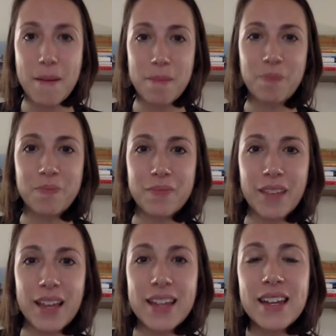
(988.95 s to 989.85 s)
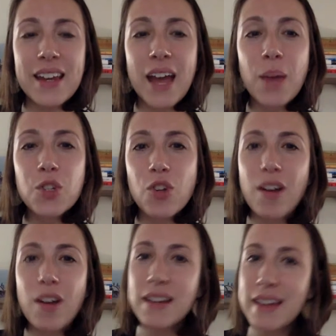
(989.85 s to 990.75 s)
And I
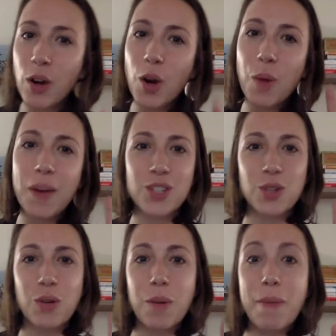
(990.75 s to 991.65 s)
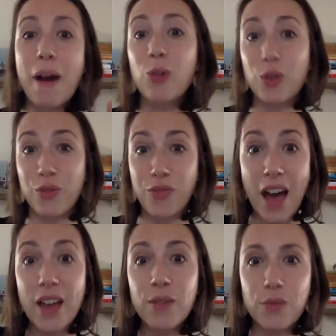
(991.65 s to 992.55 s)
would try to narrow it to about
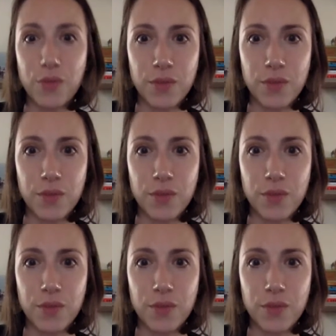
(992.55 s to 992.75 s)
5,